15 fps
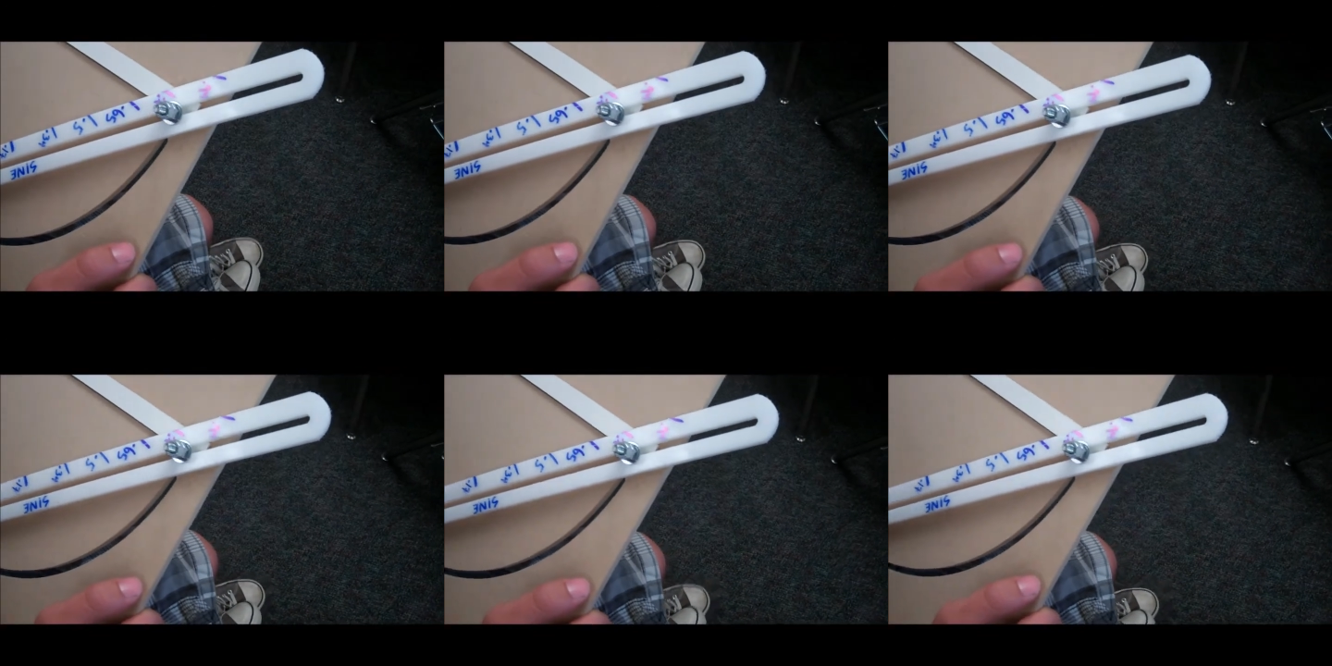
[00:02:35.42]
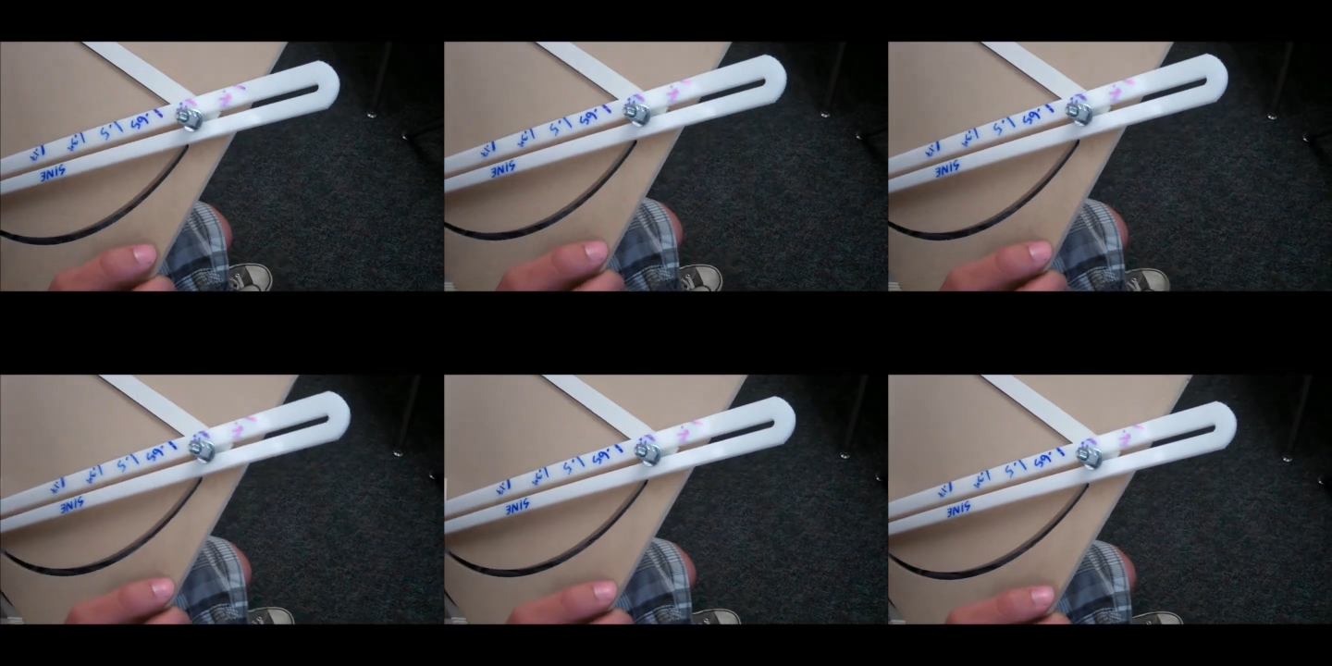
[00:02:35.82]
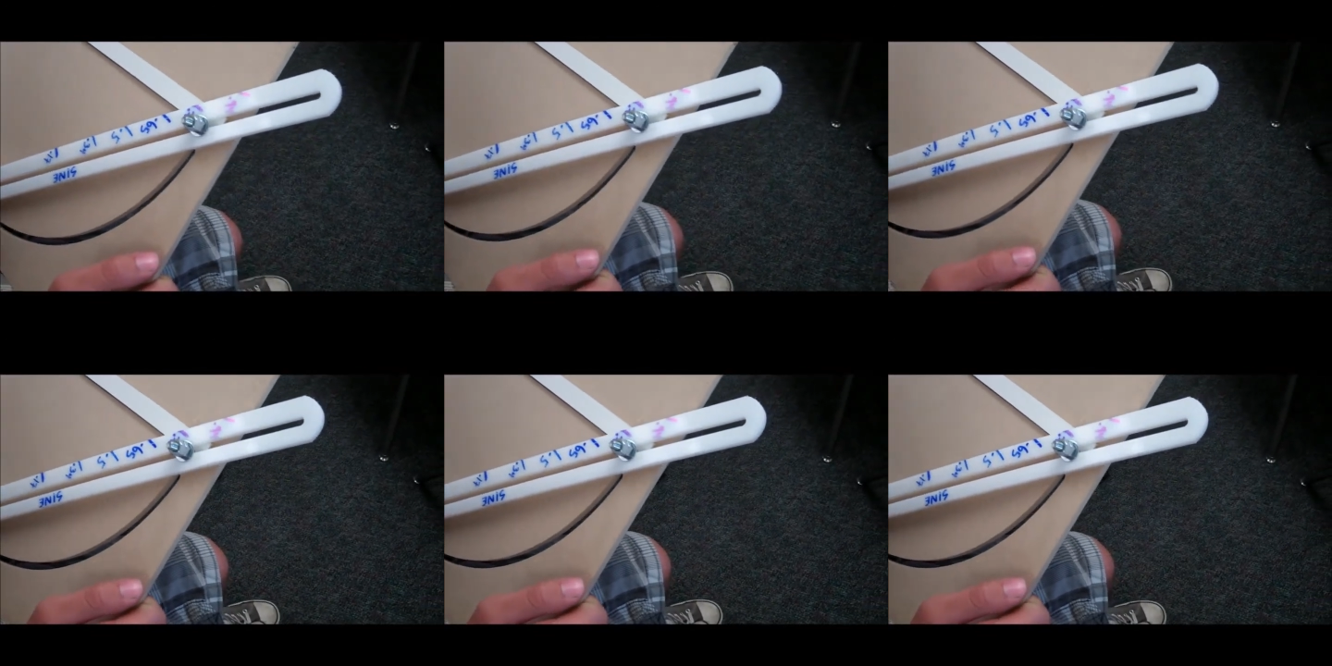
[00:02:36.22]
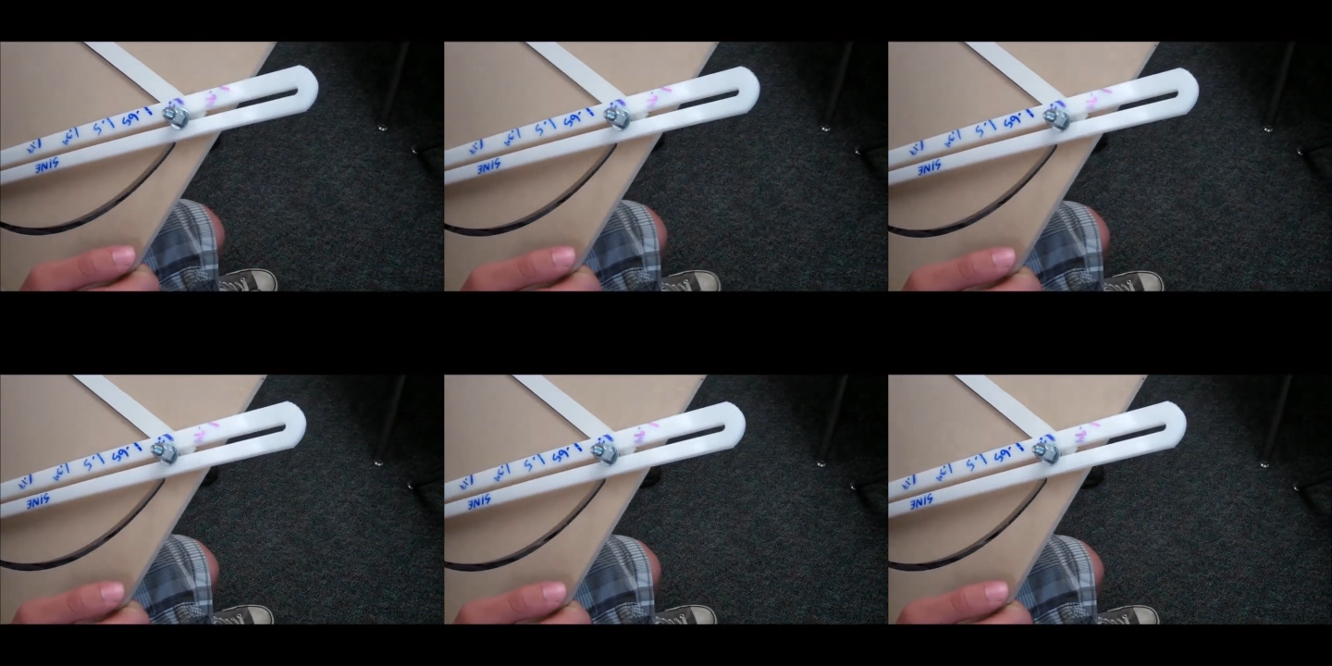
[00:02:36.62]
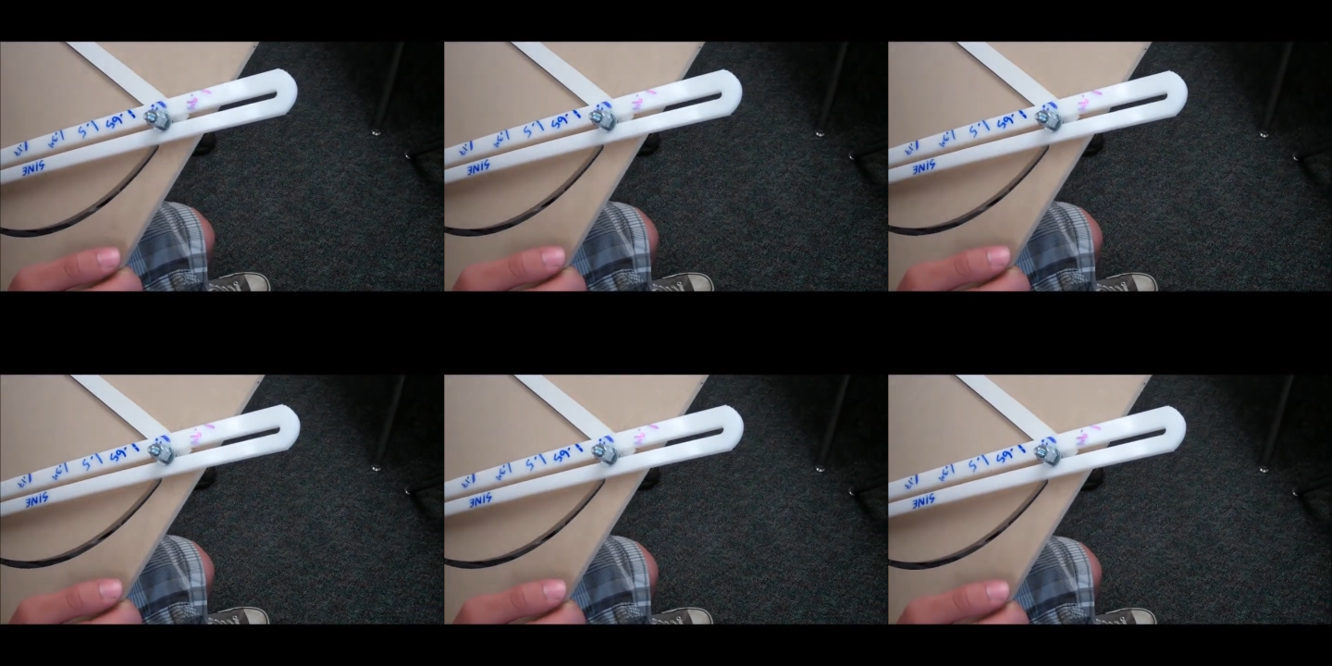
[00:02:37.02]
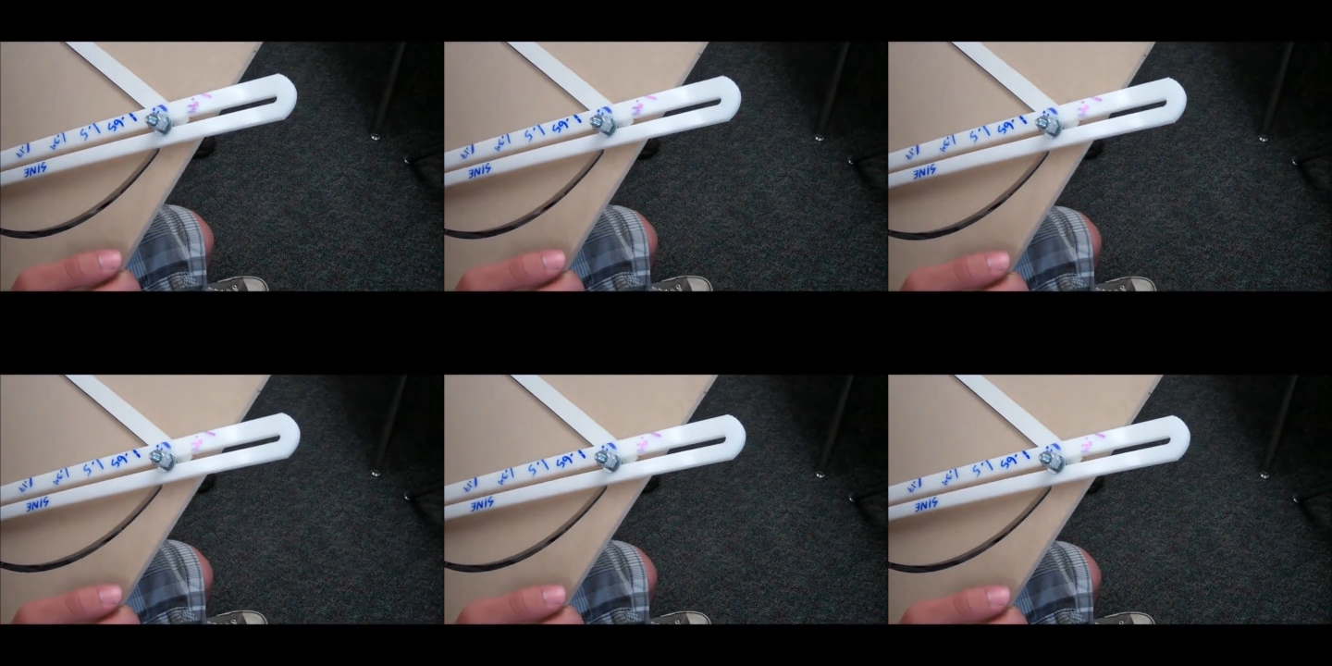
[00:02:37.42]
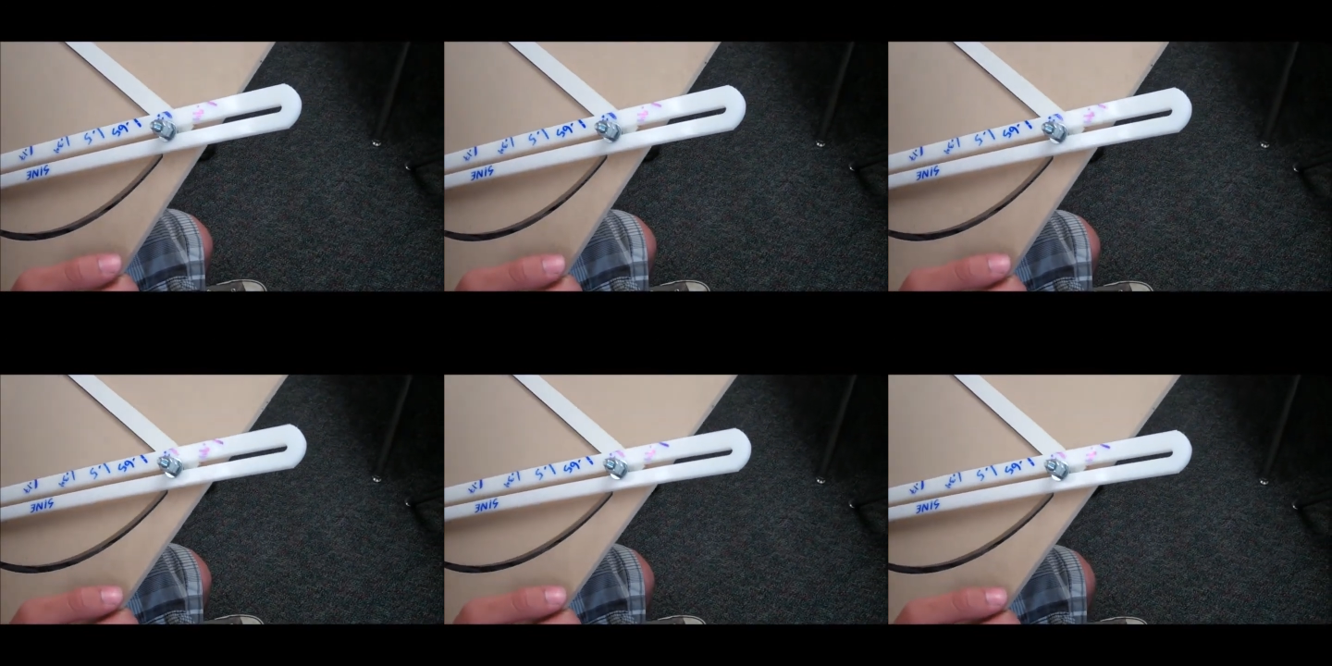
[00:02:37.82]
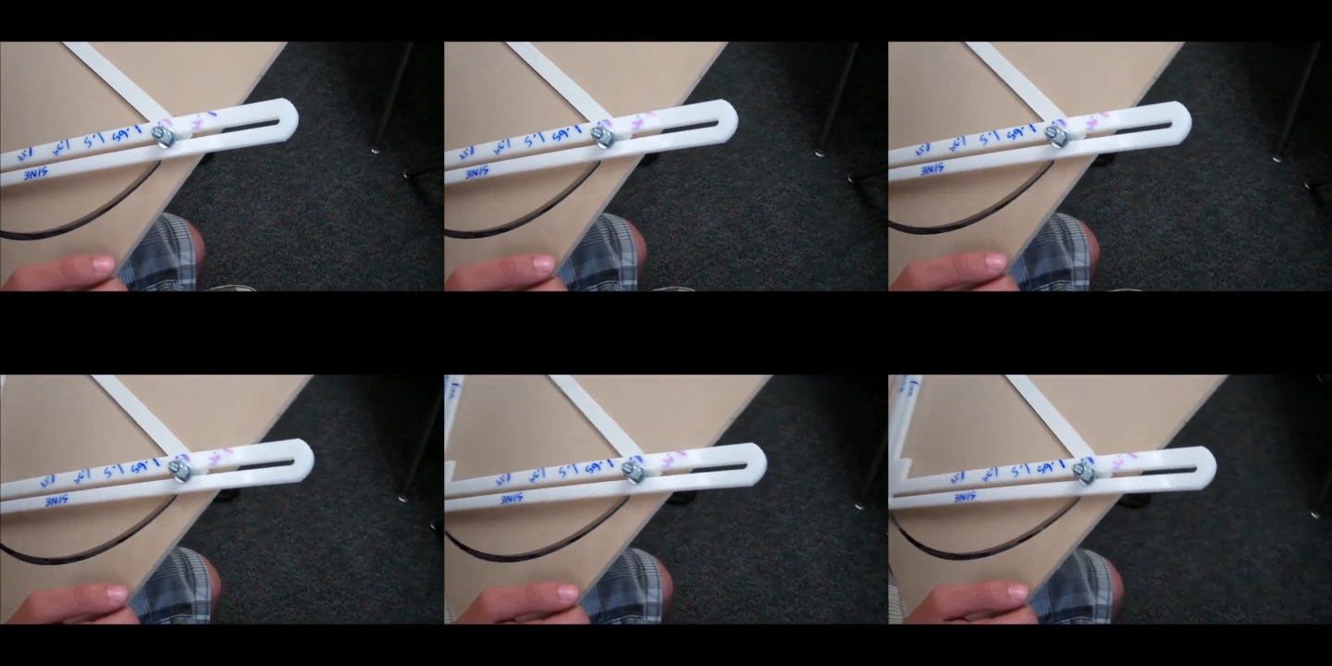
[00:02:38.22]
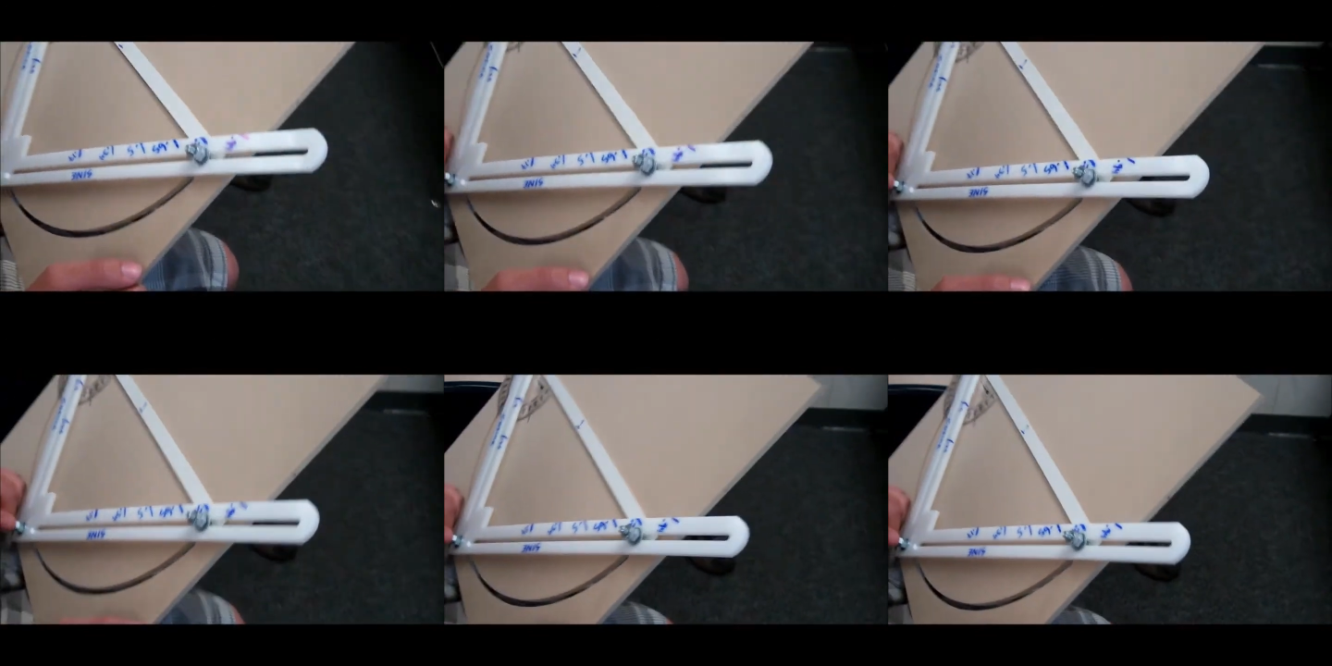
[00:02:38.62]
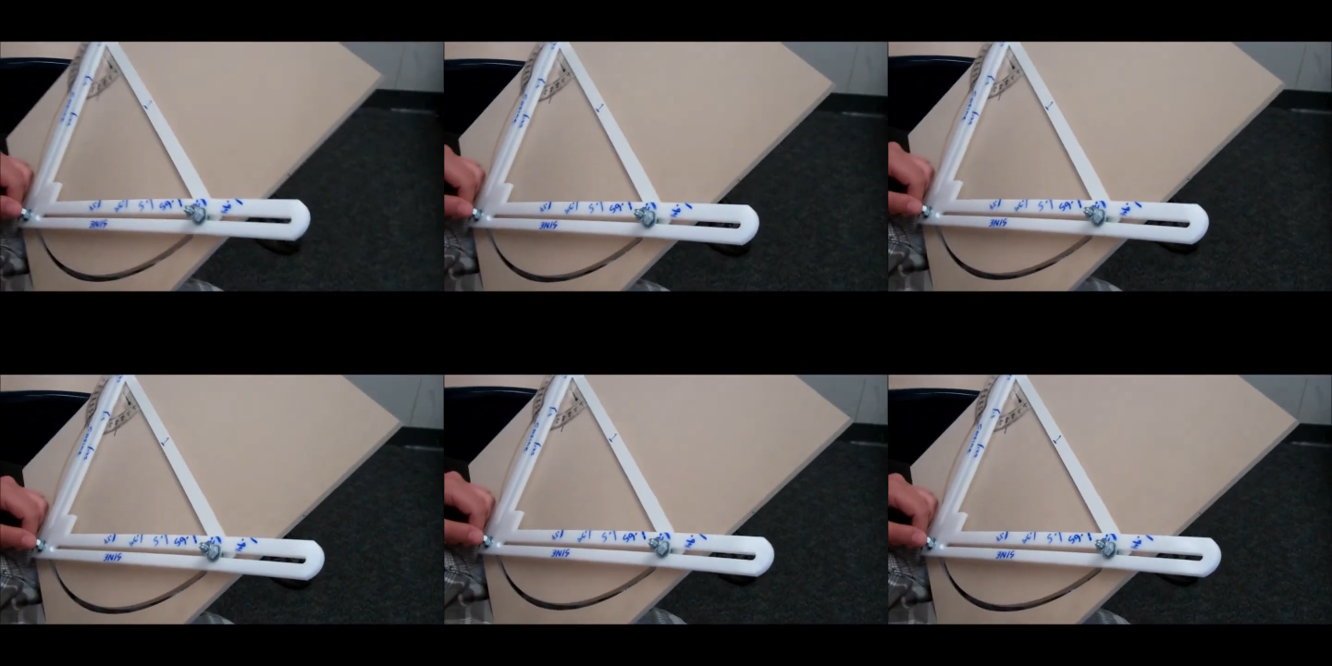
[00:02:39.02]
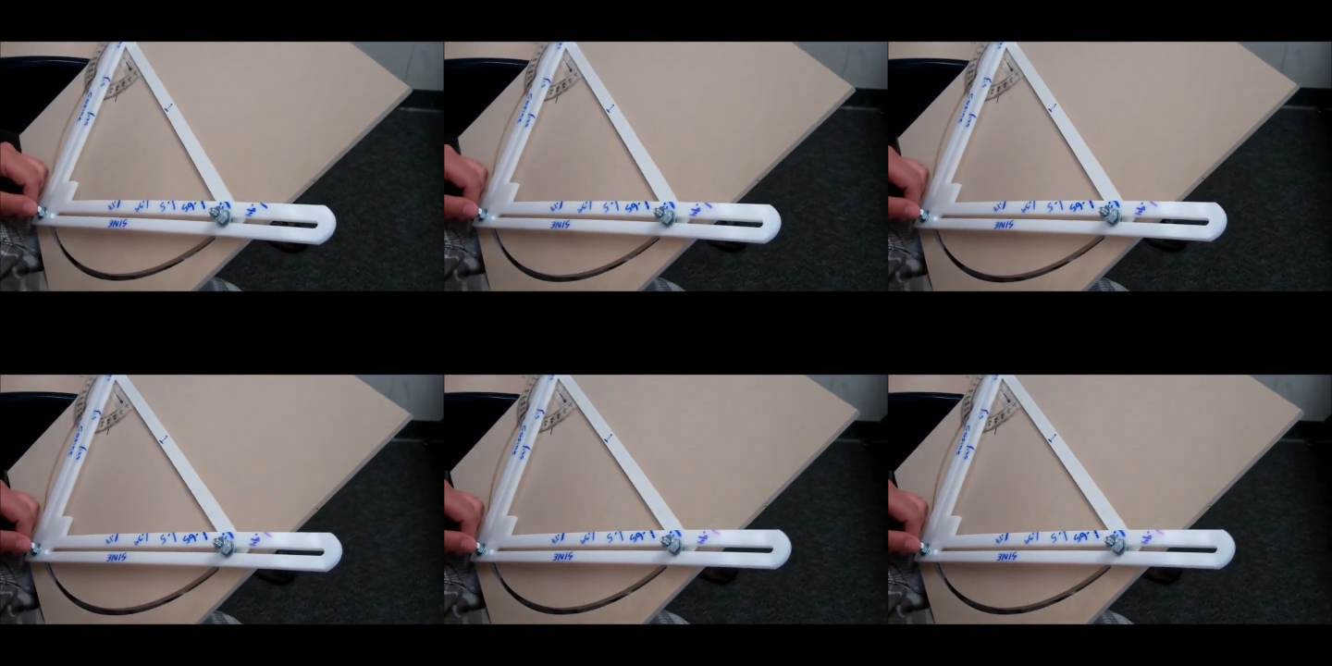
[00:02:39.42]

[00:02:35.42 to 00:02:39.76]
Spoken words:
(no speaker visible)